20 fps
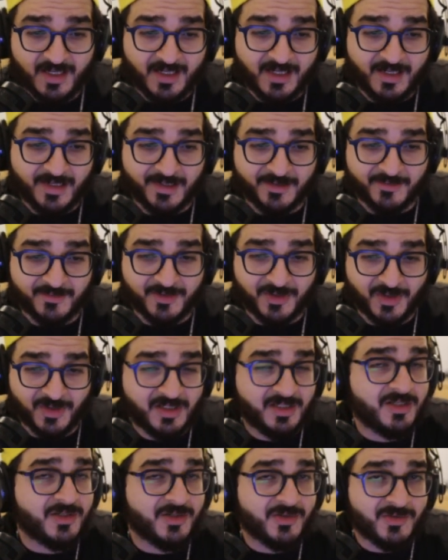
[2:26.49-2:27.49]
Uh, you can
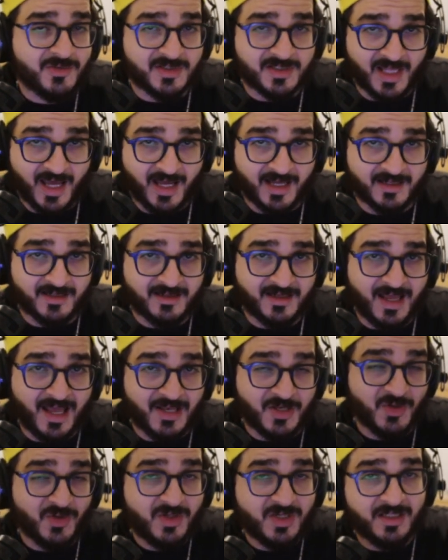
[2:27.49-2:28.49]
use that, and
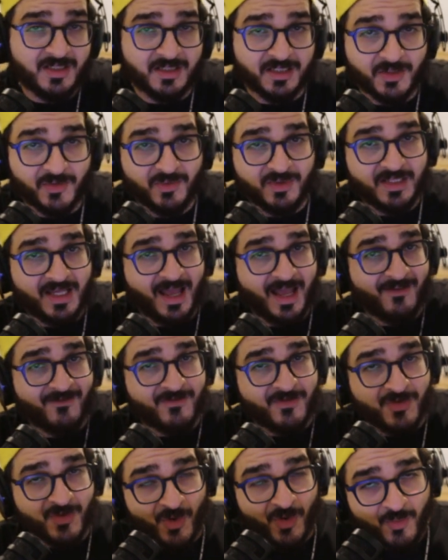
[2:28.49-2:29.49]
you could literally have
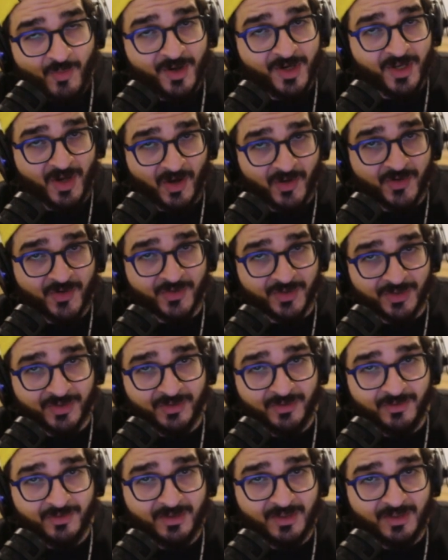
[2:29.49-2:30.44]
nobody under you,